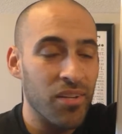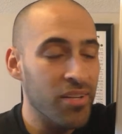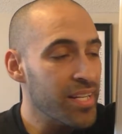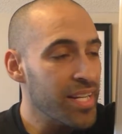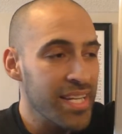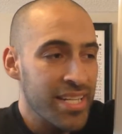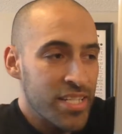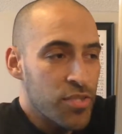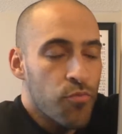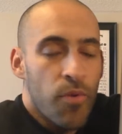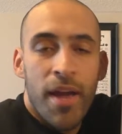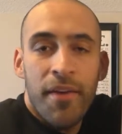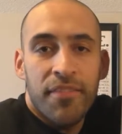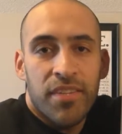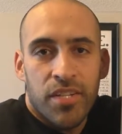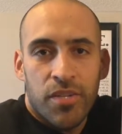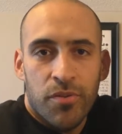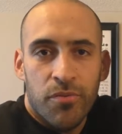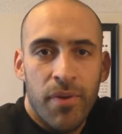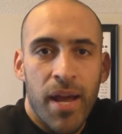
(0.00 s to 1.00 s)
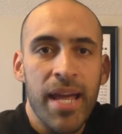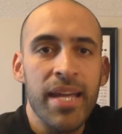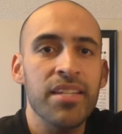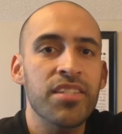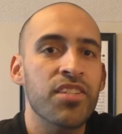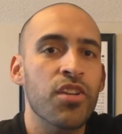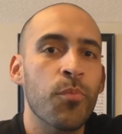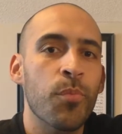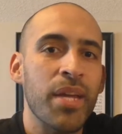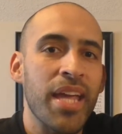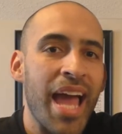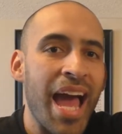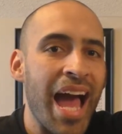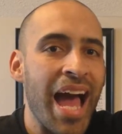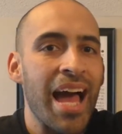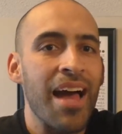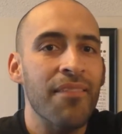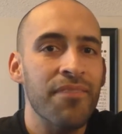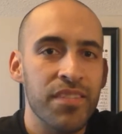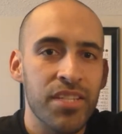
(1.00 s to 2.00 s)
Again, it's revenue, right? So we
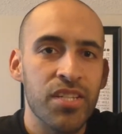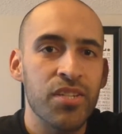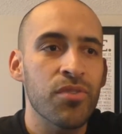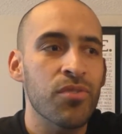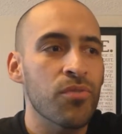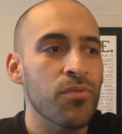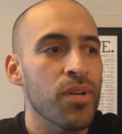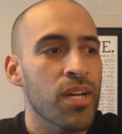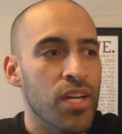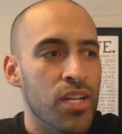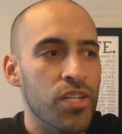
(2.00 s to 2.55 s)
have to